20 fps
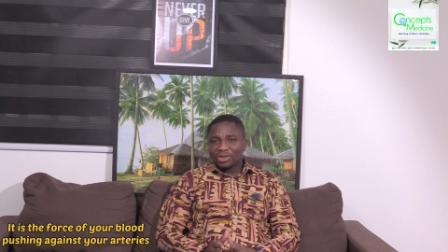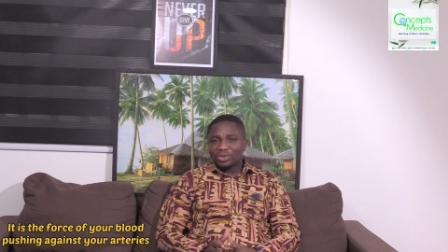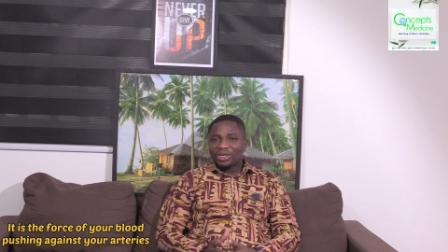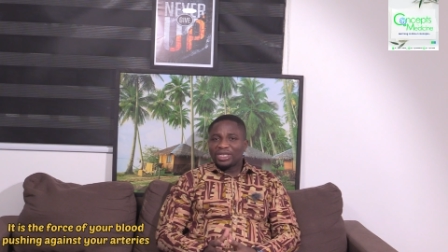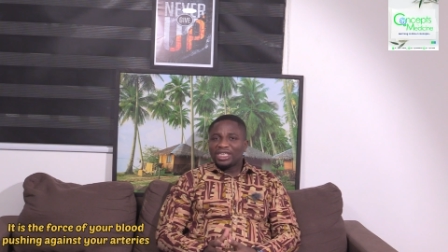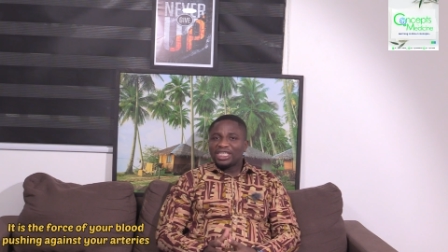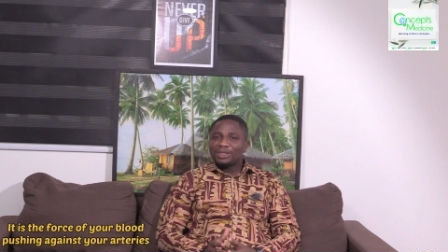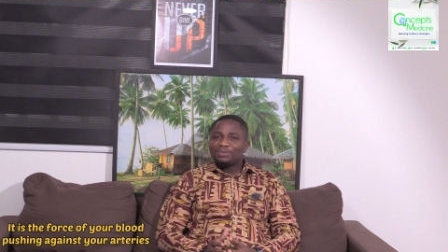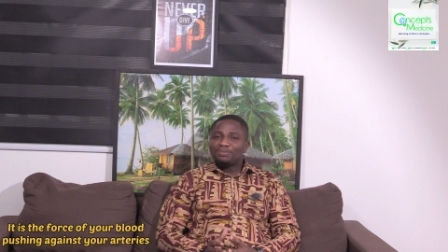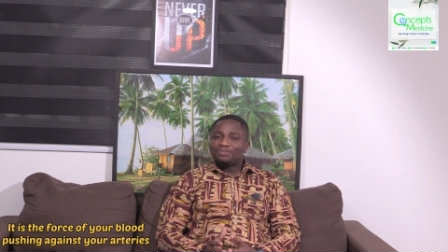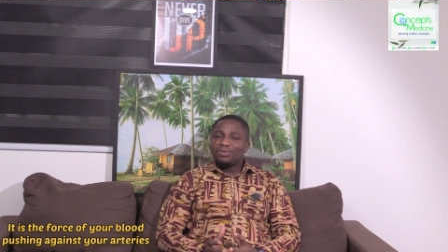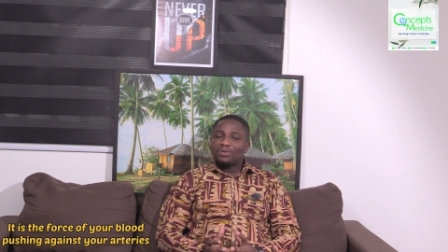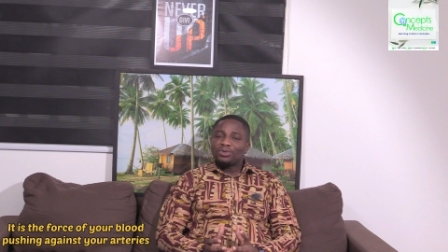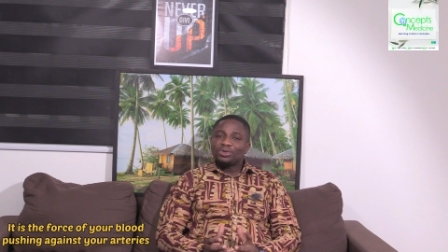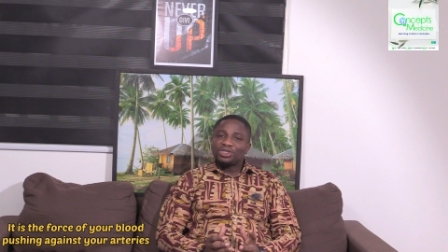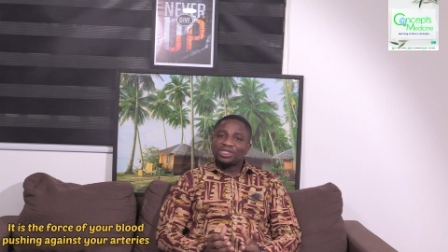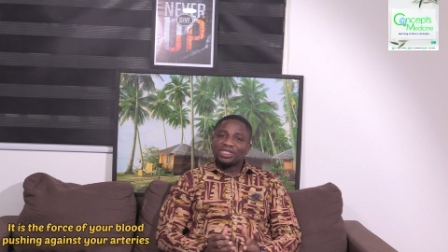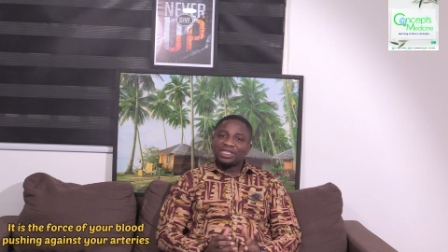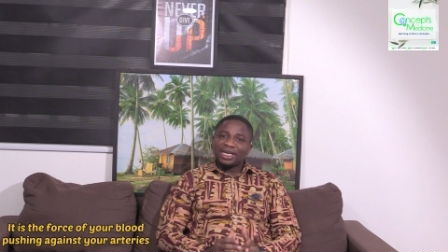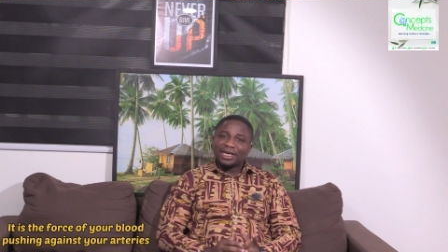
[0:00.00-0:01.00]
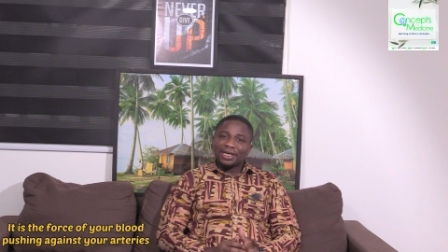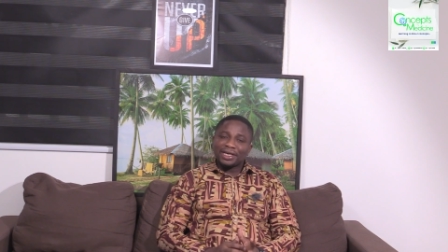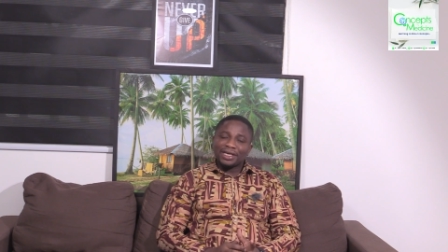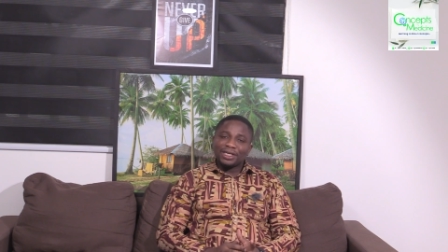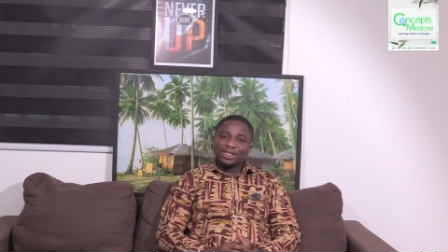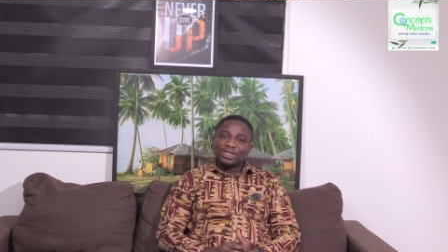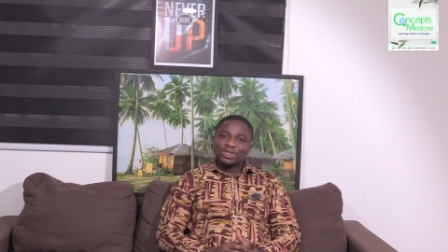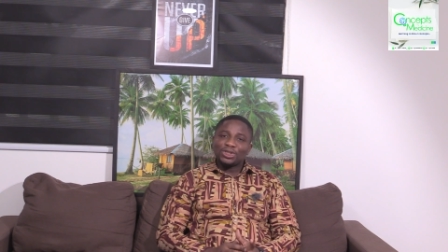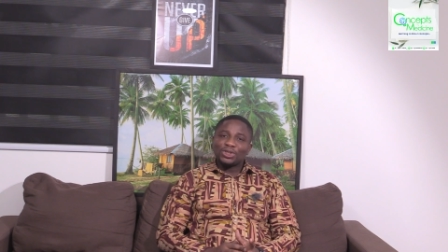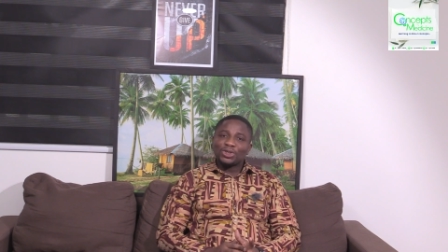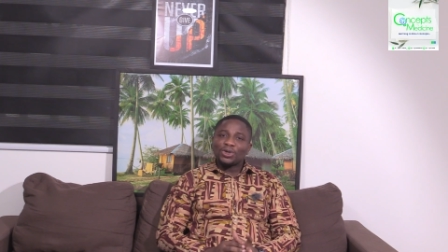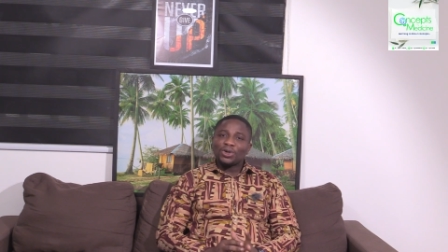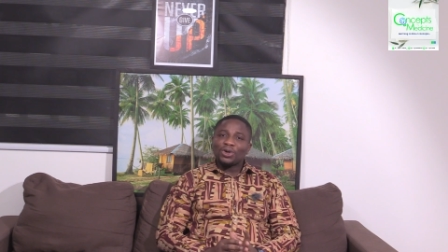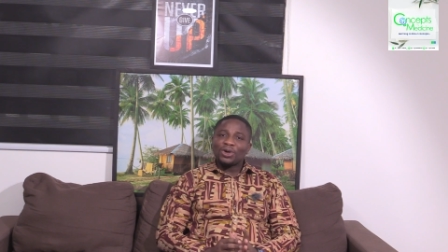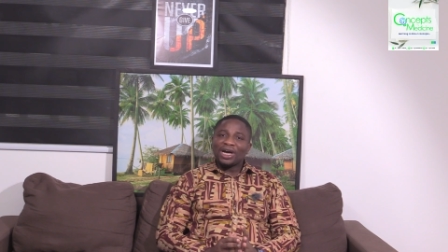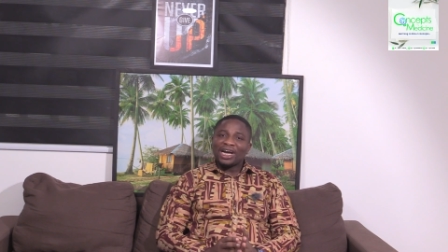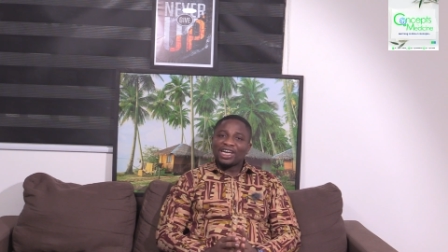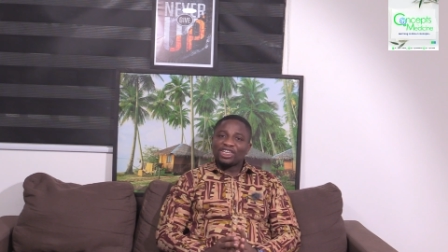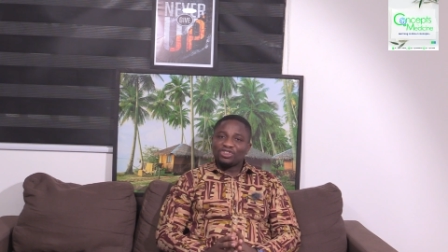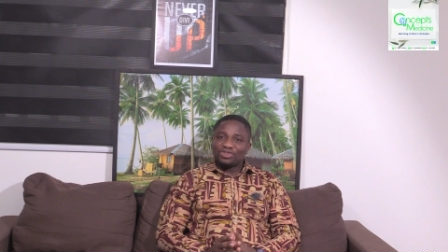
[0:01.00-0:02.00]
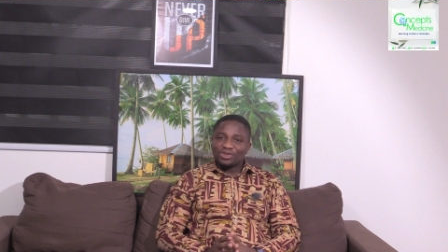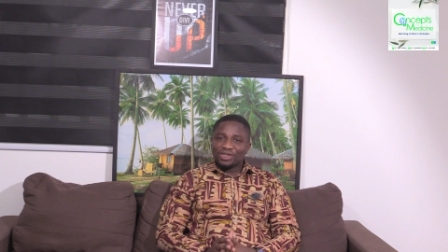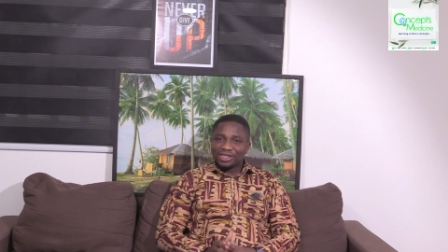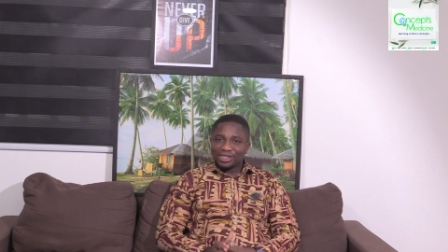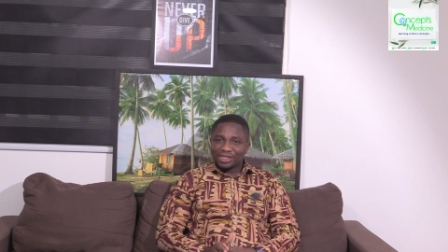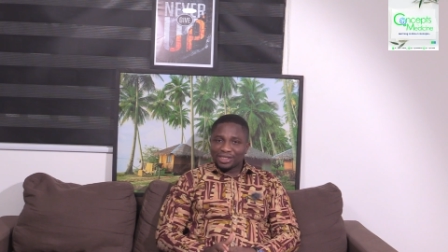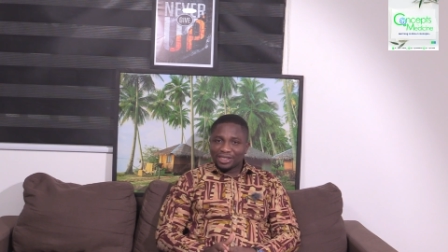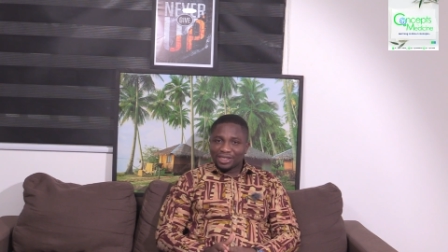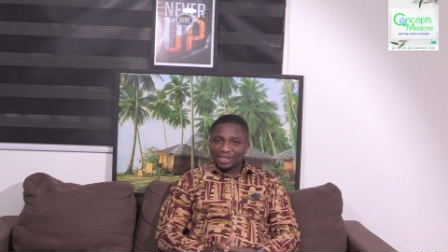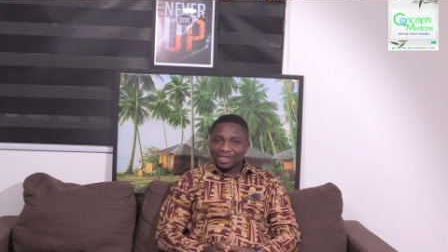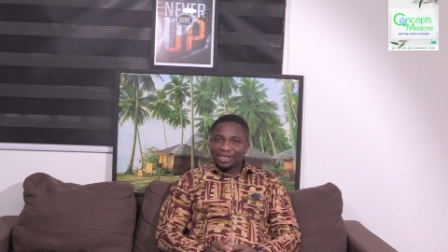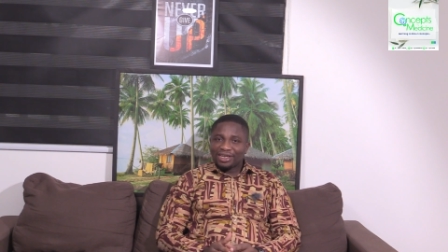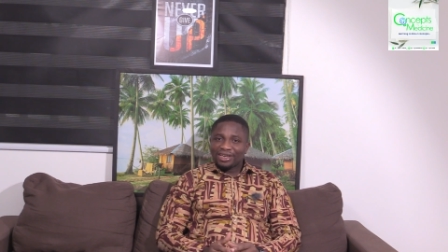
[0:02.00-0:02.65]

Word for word: So when it's pushing against your arteries,